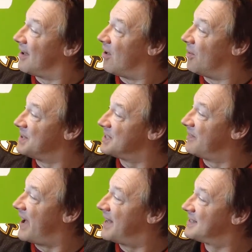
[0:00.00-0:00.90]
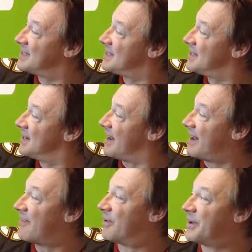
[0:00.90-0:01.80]
Always advance,
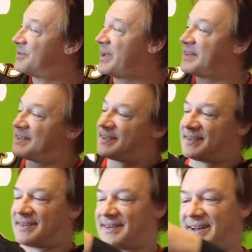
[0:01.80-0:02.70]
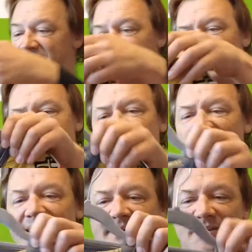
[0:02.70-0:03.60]
never retreat. Here in the
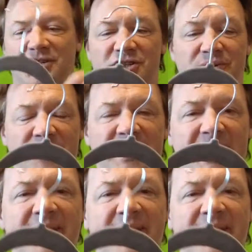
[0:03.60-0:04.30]
neckline, show you that